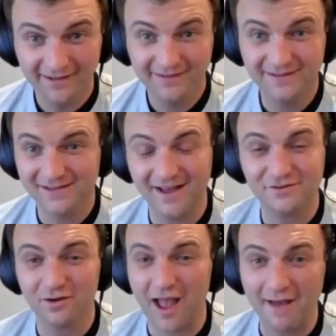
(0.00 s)
These
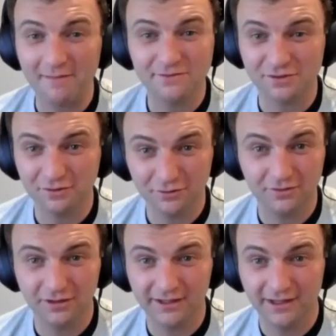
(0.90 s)
guys are
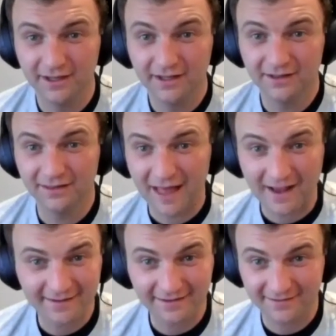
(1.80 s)
absolutely
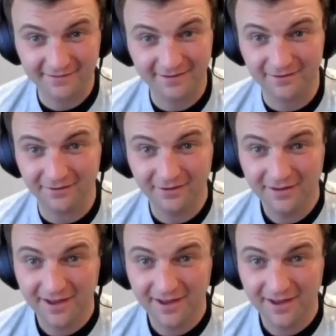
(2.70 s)
locked in still.